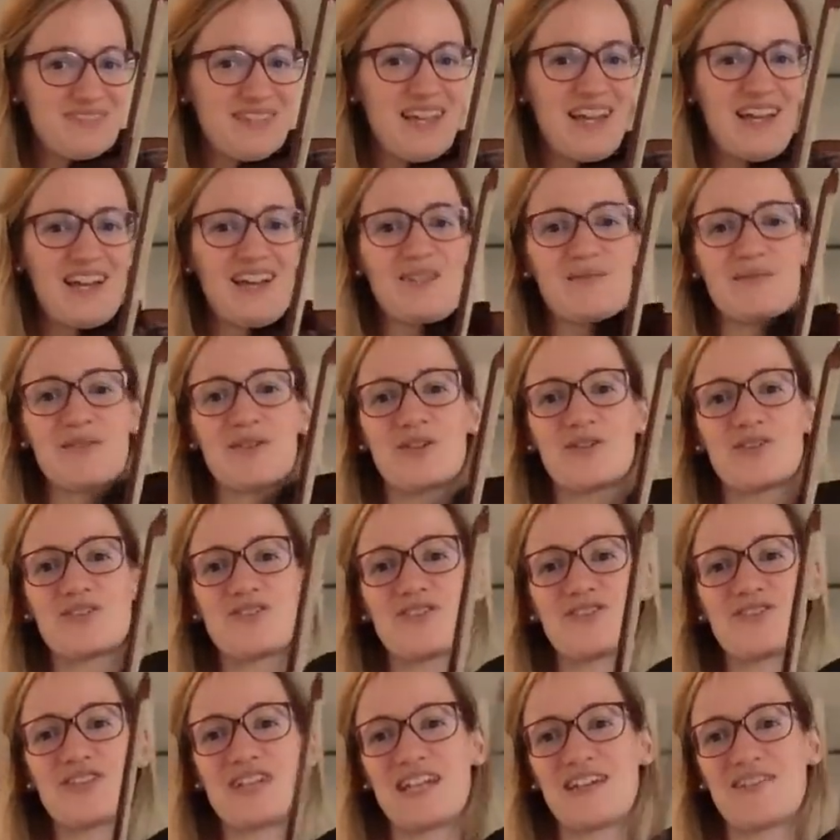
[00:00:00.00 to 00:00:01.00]
I'm going to
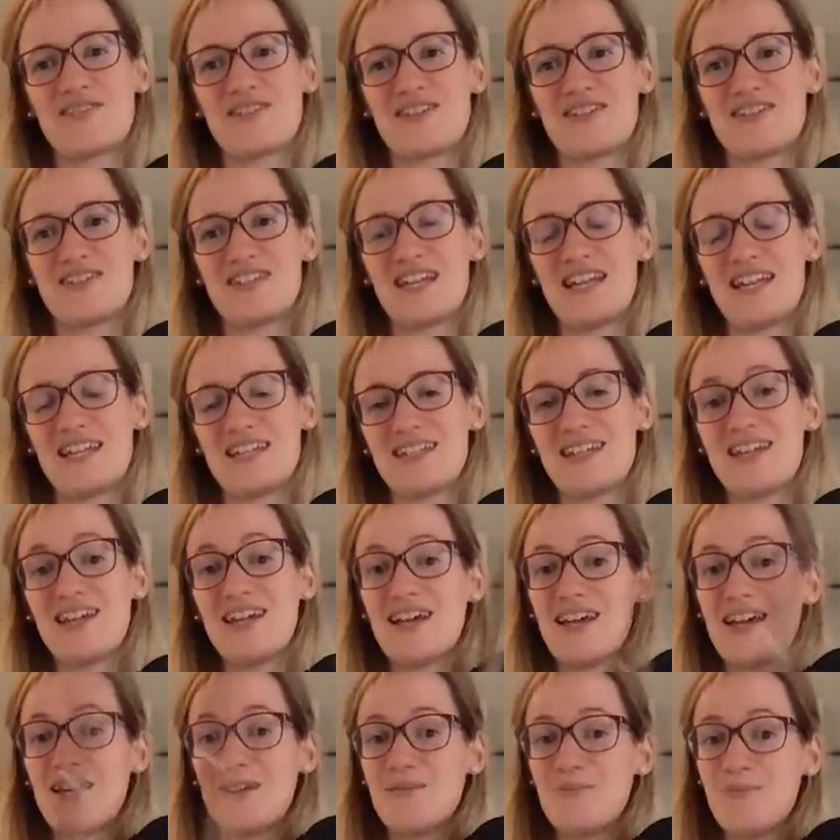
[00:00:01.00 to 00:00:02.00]
check the chat.
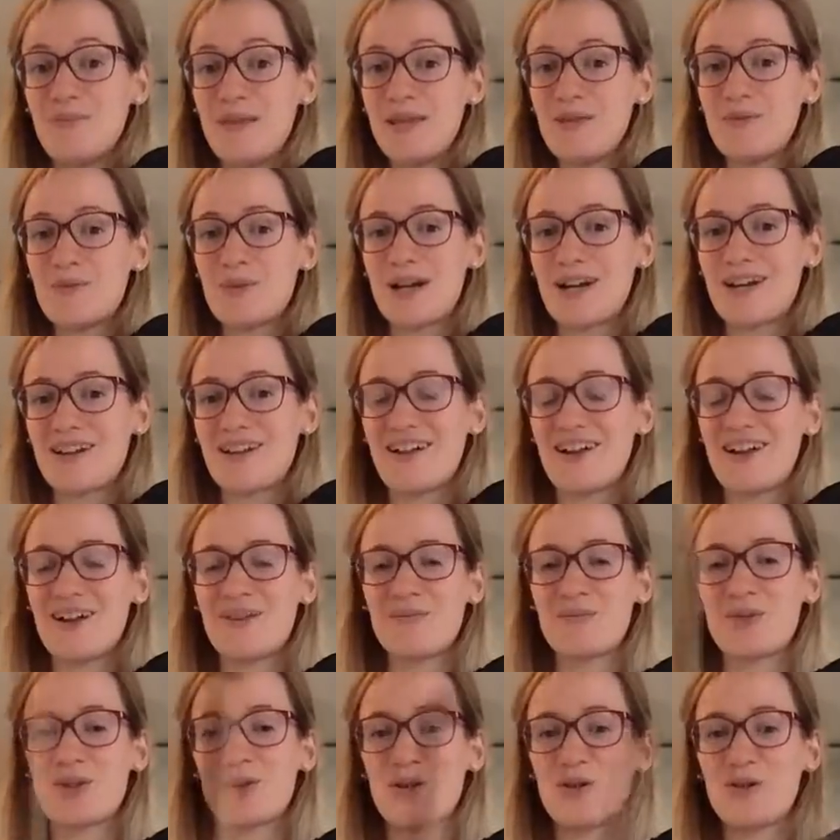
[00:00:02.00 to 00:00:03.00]
And meanwhile,
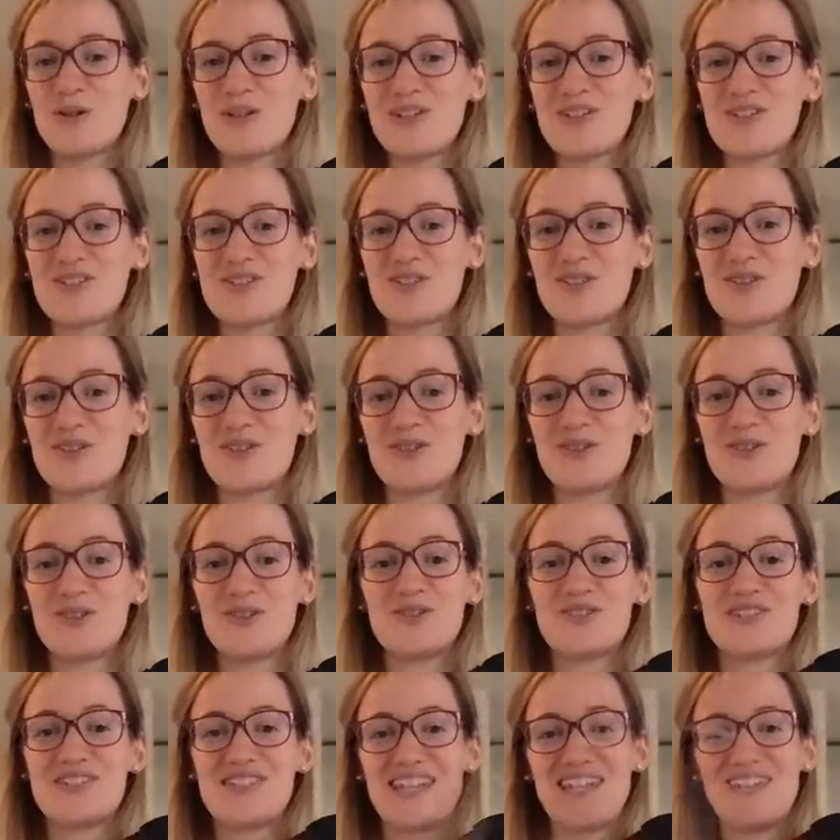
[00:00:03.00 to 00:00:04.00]
I'm going to
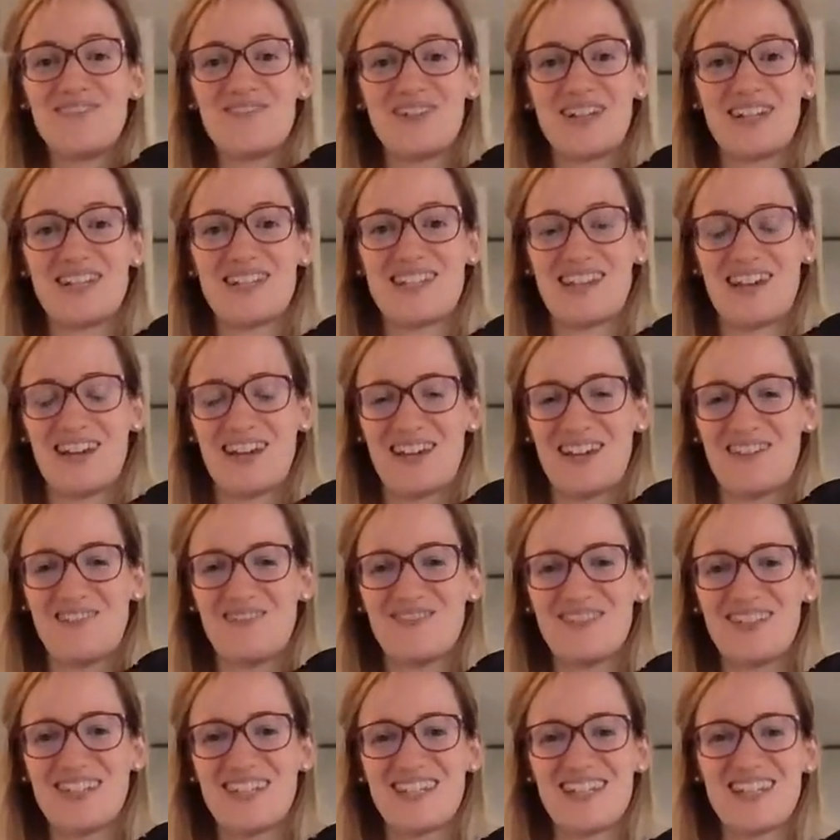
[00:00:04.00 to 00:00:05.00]
take my
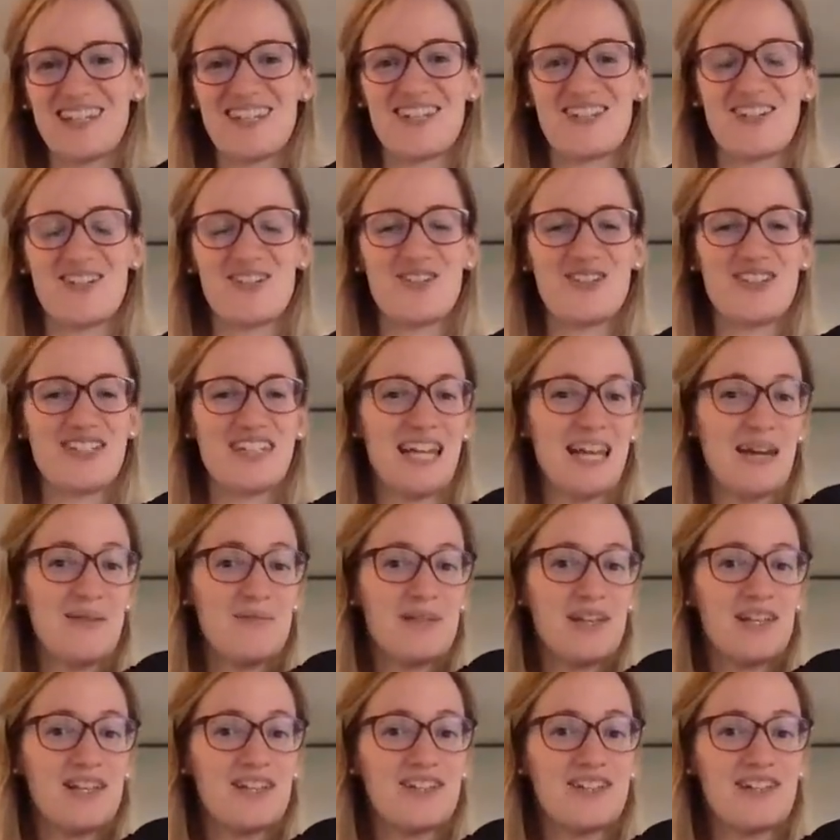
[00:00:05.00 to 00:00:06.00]
time to
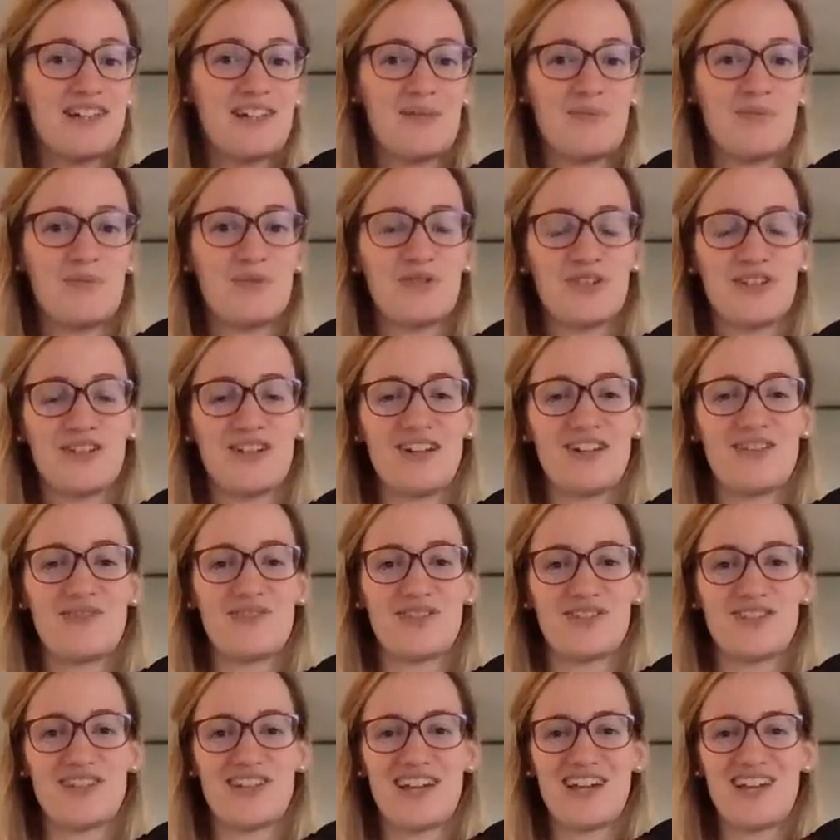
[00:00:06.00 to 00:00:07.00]
shamelessly put an
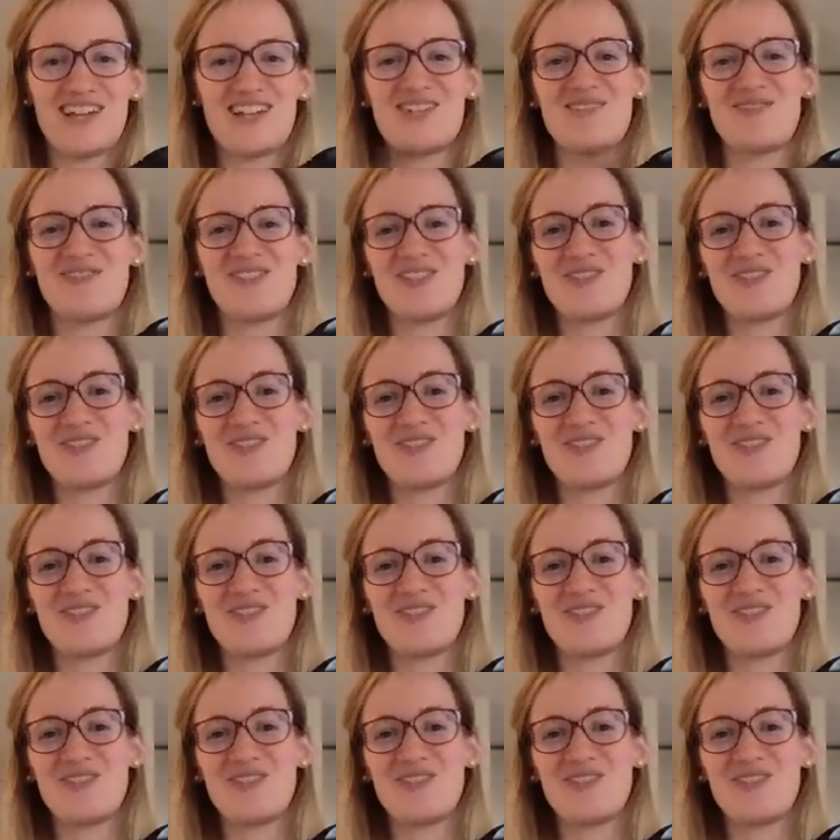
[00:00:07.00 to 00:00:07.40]
advertisement